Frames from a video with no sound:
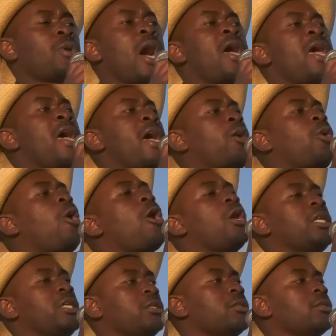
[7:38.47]
who are a
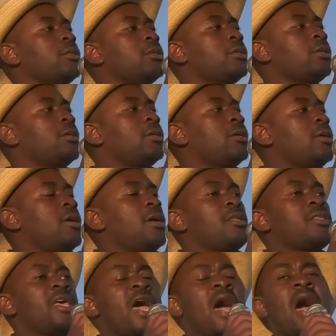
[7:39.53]
goalie.
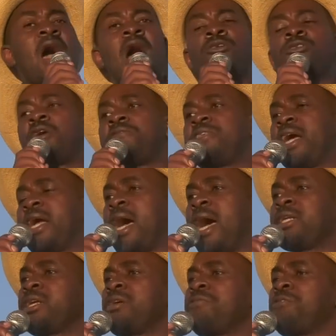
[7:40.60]
They are out of the
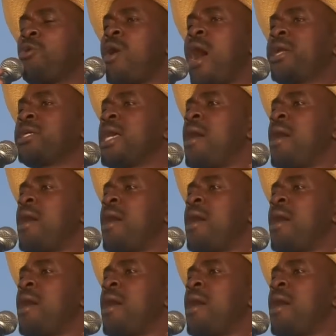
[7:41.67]
country. If you want